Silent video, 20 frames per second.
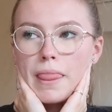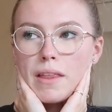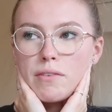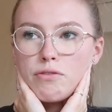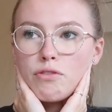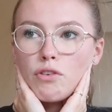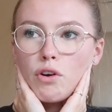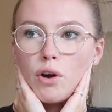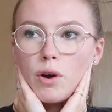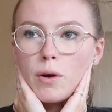
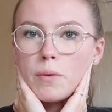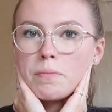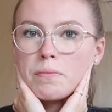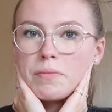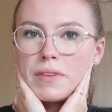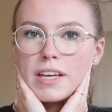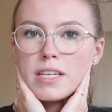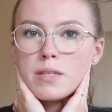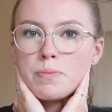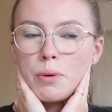
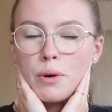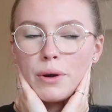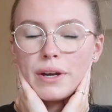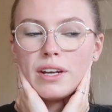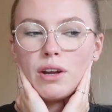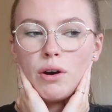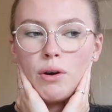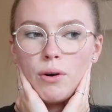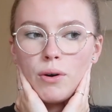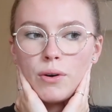from this
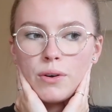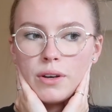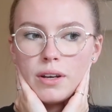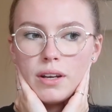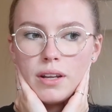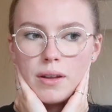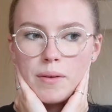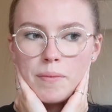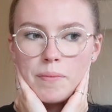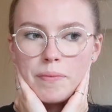point
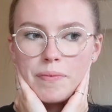on.